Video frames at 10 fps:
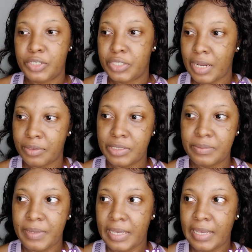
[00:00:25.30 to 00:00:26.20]
reached out
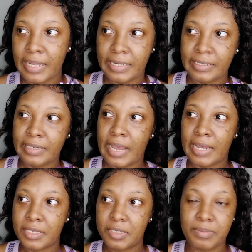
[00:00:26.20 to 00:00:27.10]
to me and
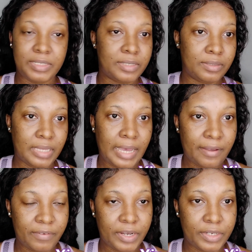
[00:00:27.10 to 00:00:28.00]
asked me to
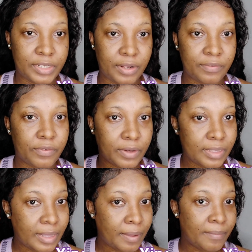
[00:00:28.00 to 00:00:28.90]
get a video done
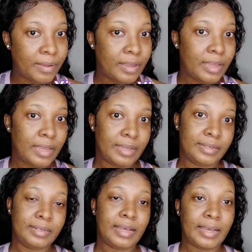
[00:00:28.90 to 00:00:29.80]
for them,
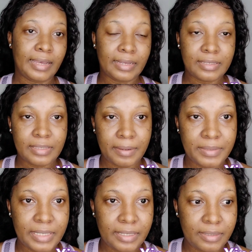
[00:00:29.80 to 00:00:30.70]
and I
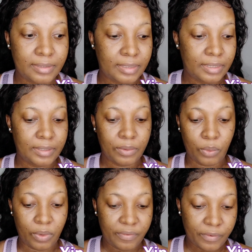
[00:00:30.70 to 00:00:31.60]
accepted the
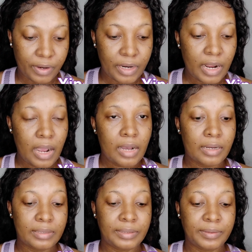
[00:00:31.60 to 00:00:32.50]
offer.
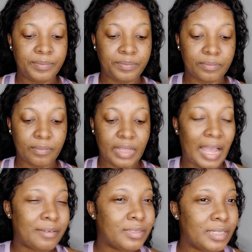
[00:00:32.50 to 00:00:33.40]

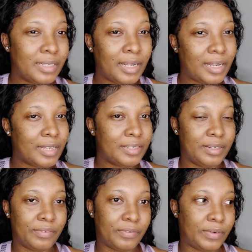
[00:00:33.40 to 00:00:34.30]
I've seen a lot of
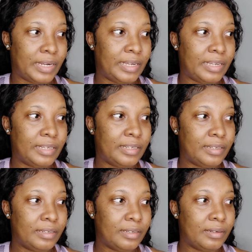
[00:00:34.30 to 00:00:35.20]
different